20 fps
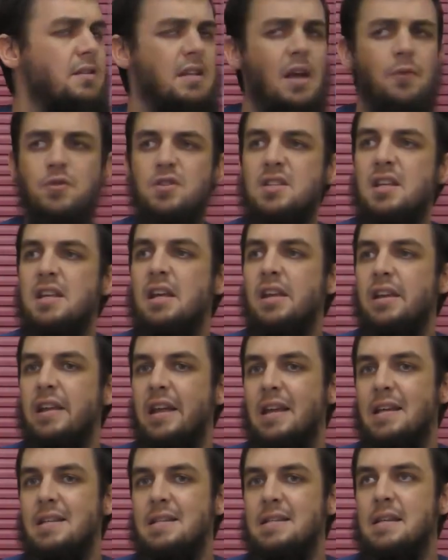Tafsir
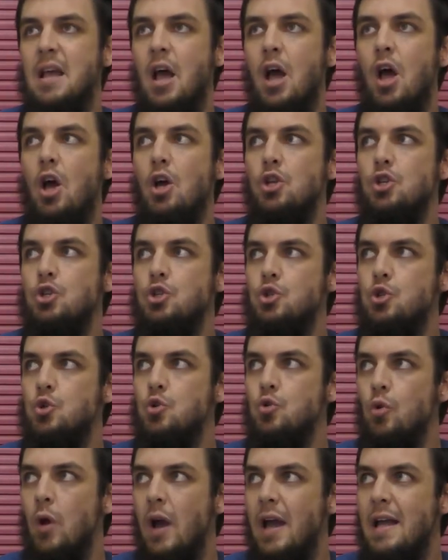
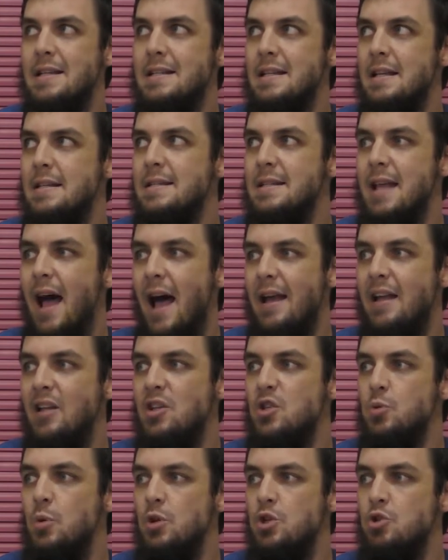is a
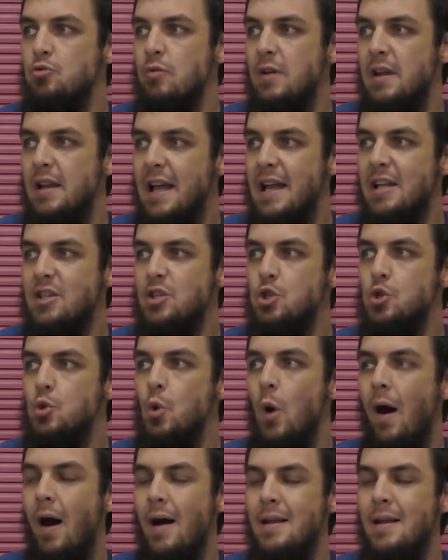science which relates to